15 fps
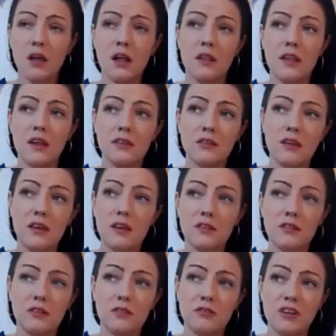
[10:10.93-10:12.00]
This
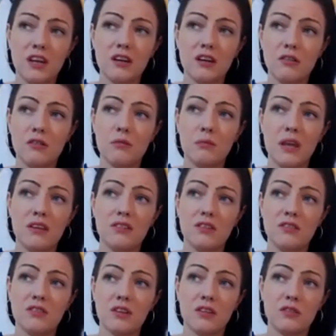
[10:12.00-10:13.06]
is your general
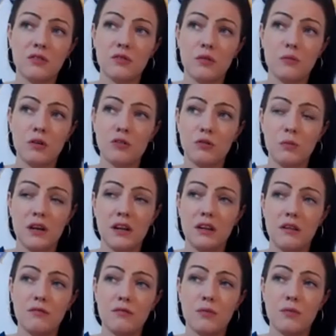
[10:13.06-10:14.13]
messages from your spirit
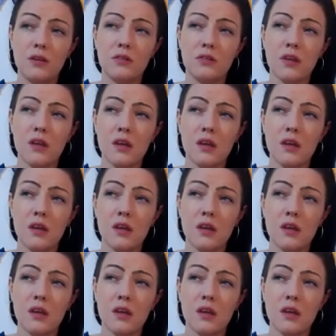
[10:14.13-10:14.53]
loved ones.